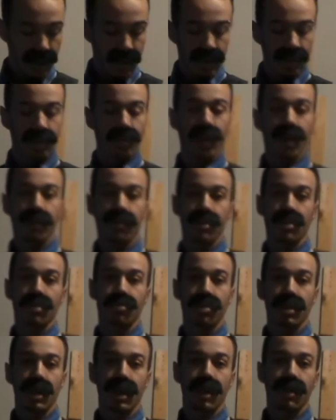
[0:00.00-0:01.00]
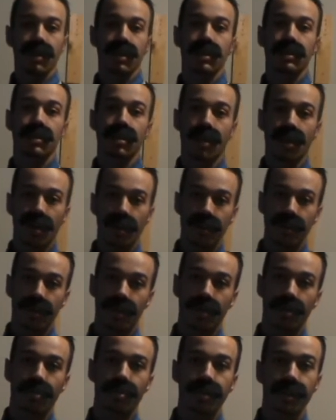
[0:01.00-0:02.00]
You have to apply this to all your
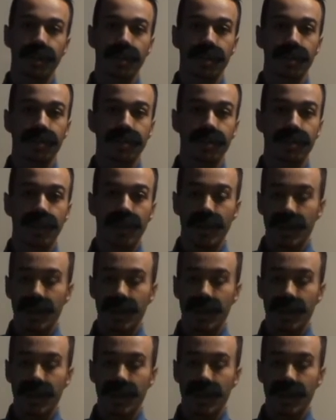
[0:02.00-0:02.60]
openings.